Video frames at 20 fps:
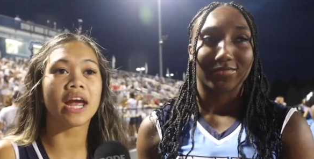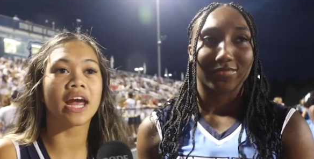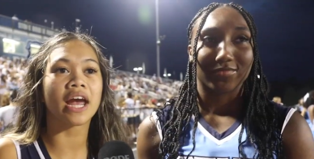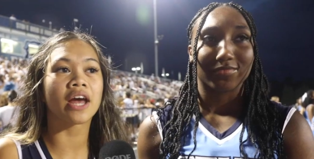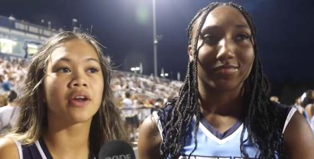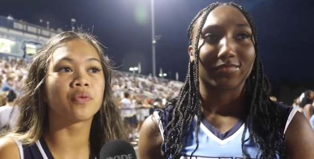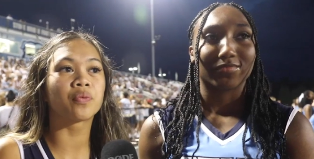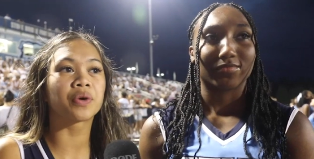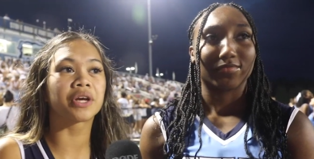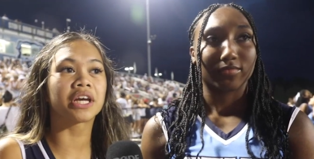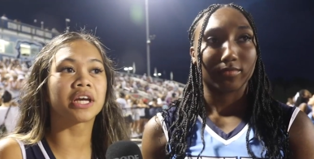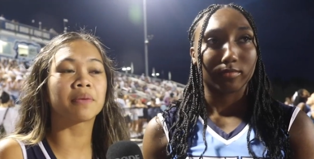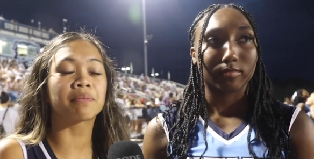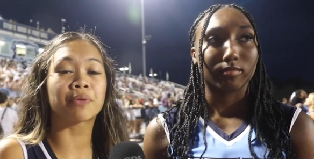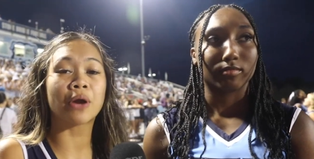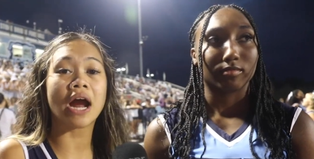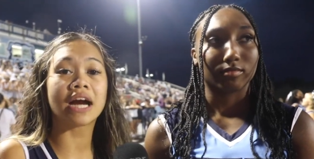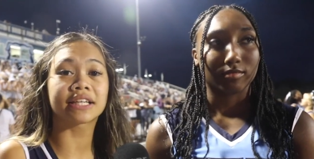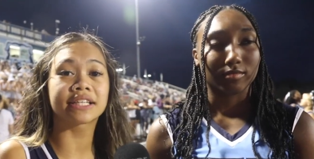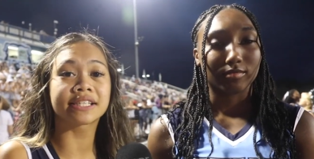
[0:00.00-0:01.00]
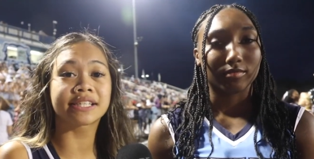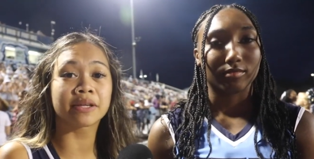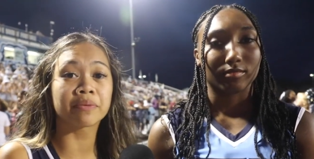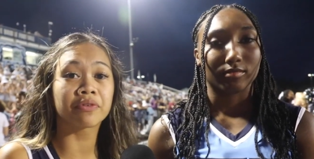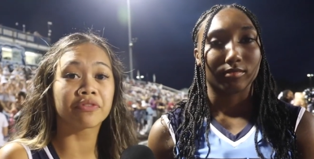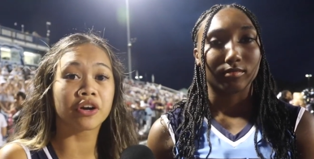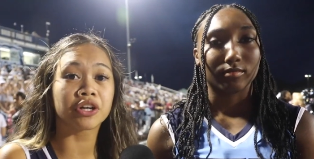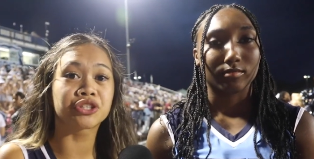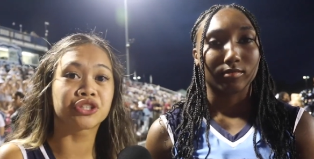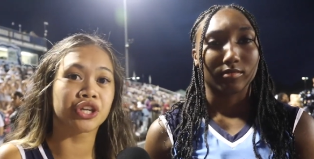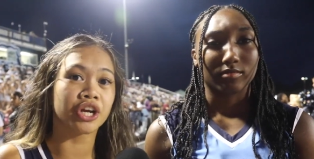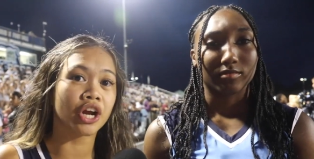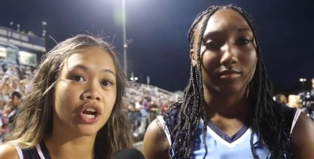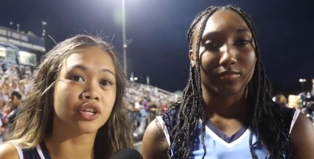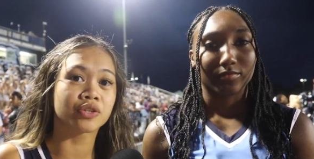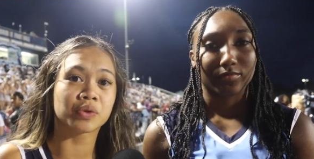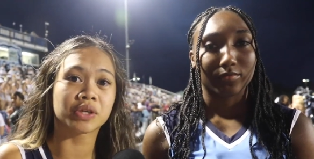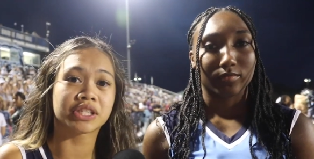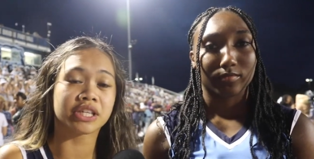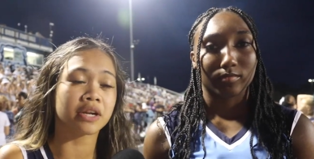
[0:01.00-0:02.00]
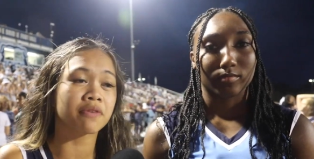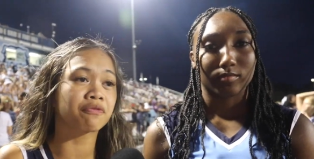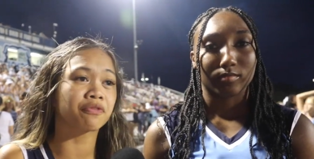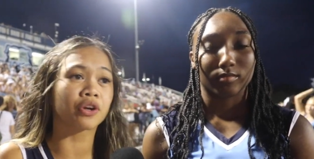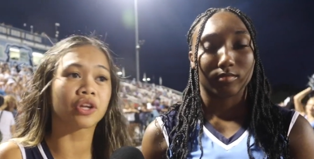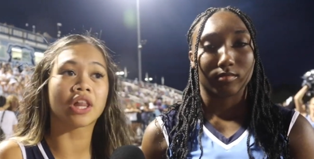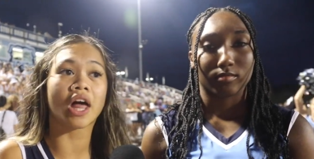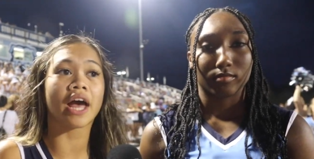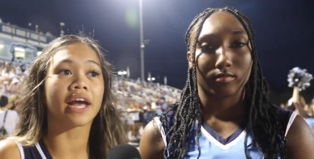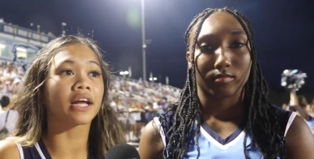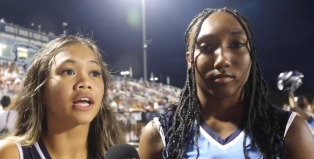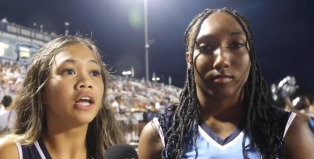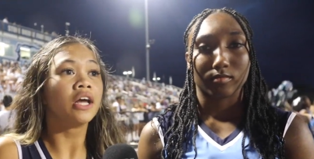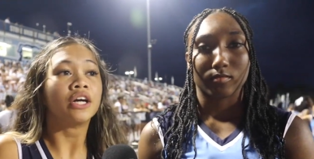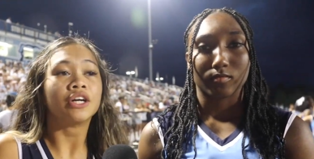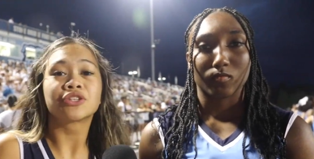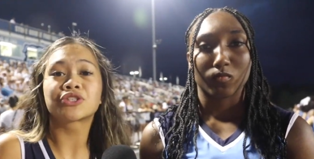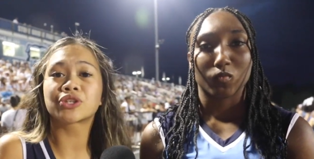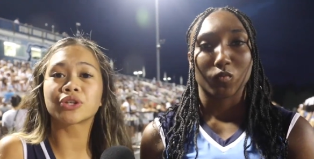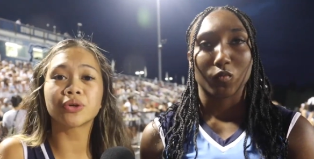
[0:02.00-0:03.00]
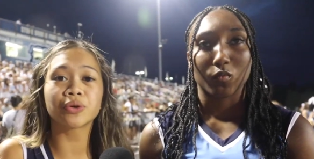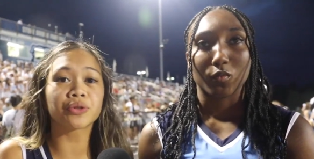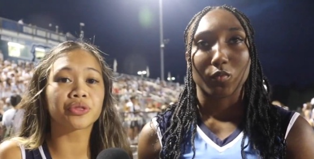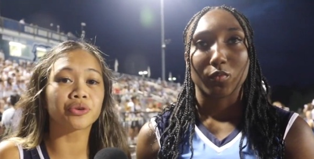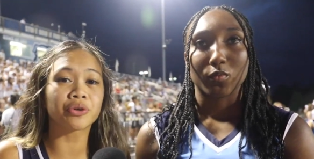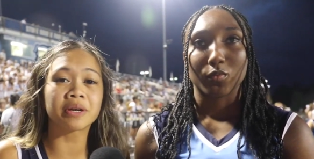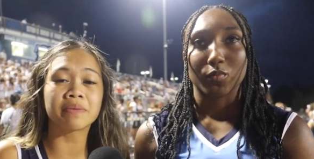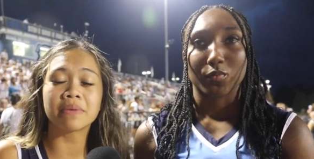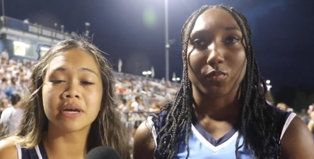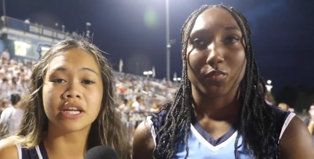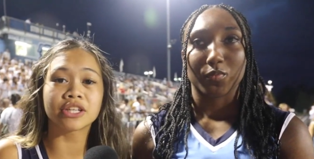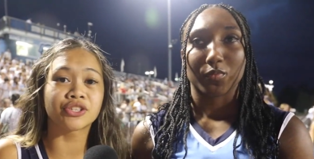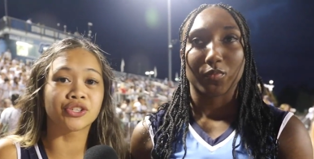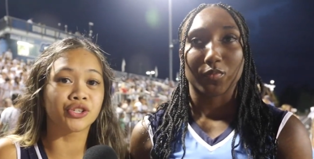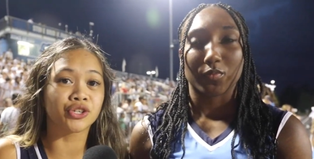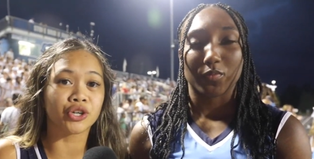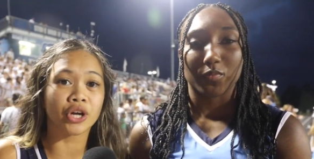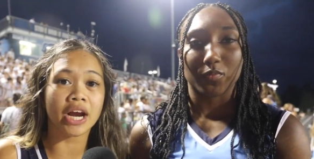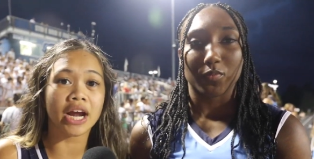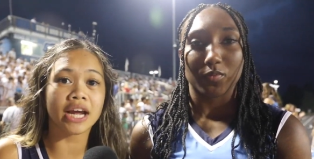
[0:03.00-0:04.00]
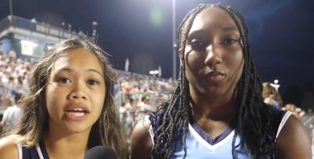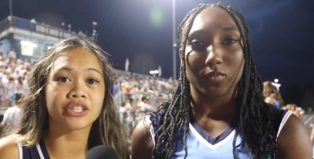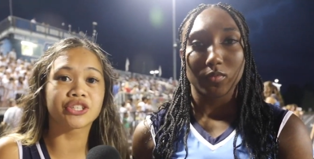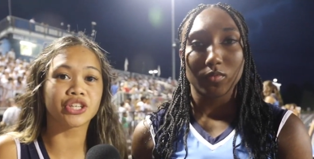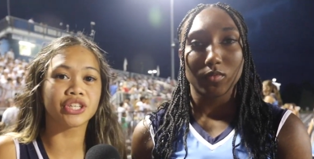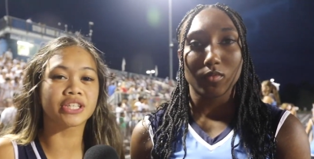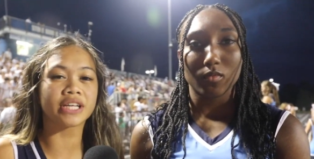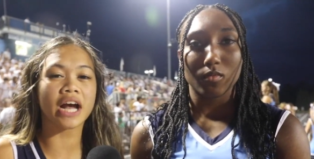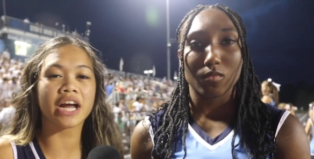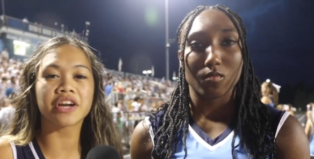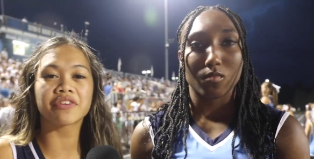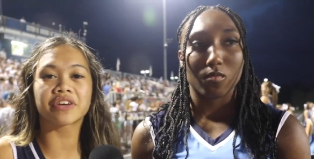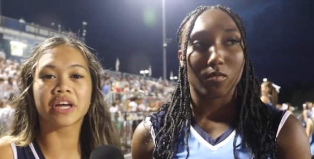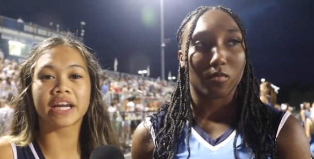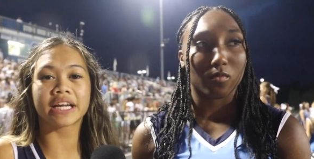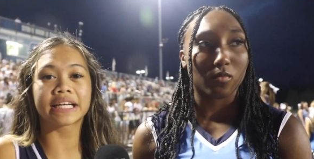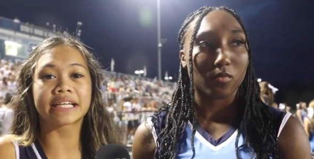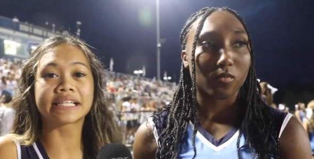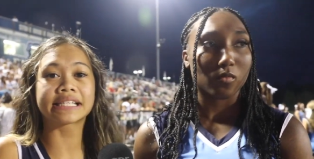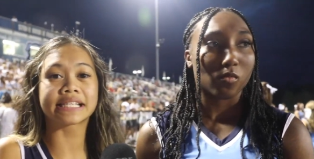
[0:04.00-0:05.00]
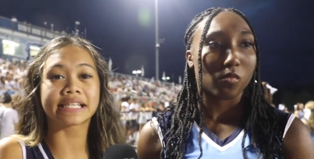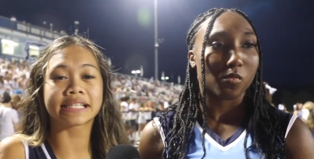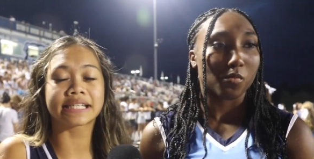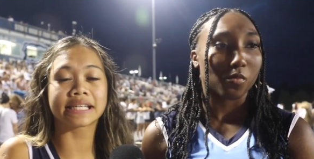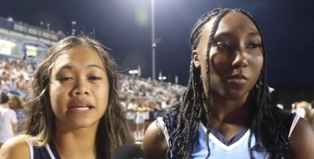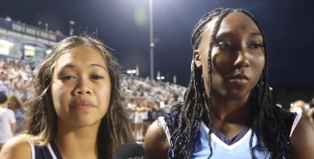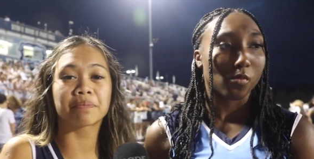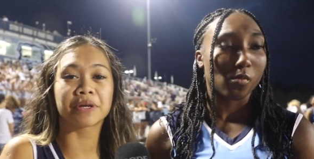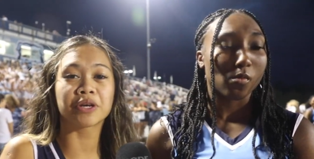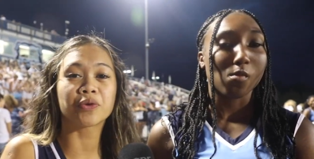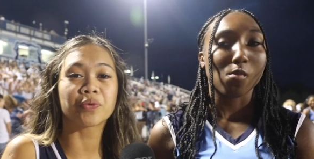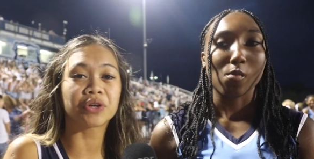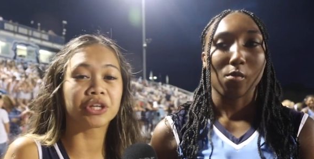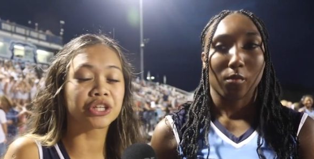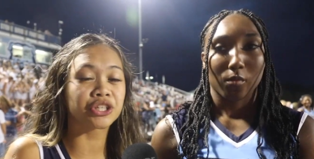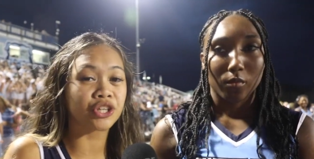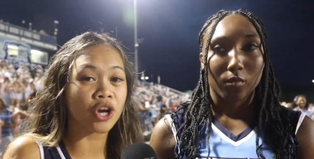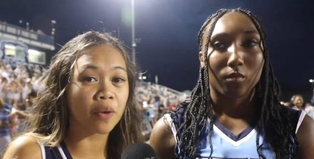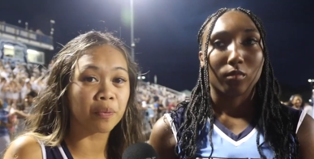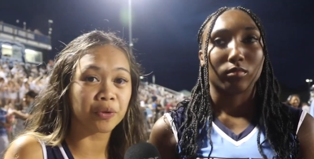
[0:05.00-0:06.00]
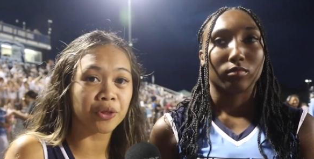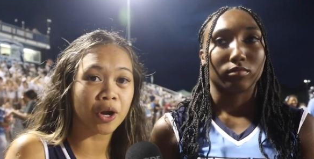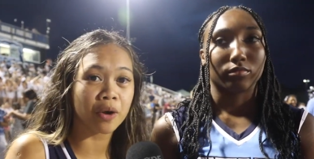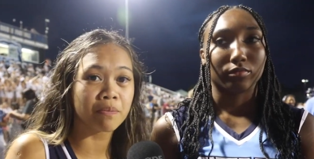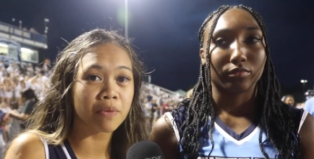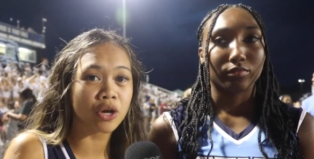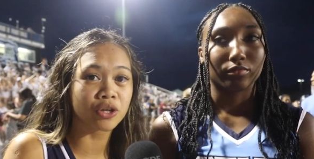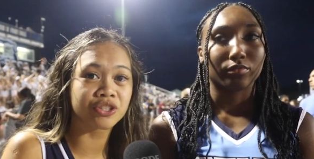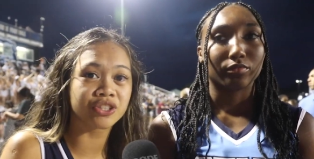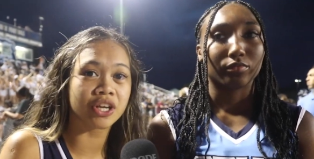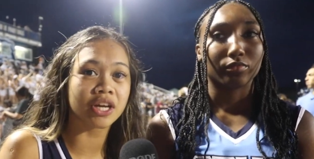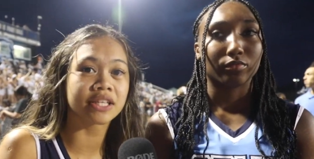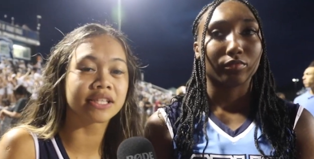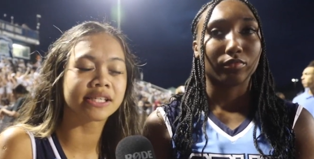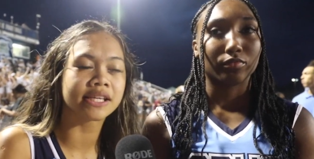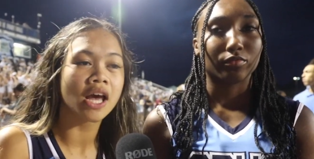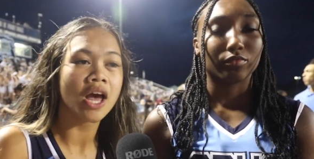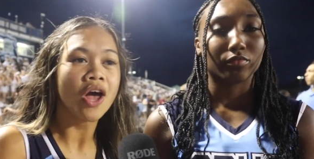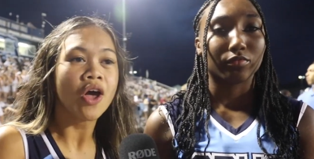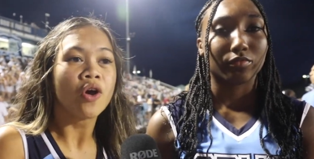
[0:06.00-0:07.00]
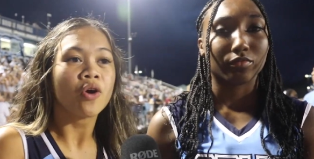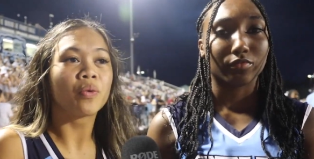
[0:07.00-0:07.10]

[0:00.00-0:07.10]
Speaker 1: And we practiced some of our cheers. We did them for like two, three minutes straight, just kind of getting consistent, being really sharp with our motions.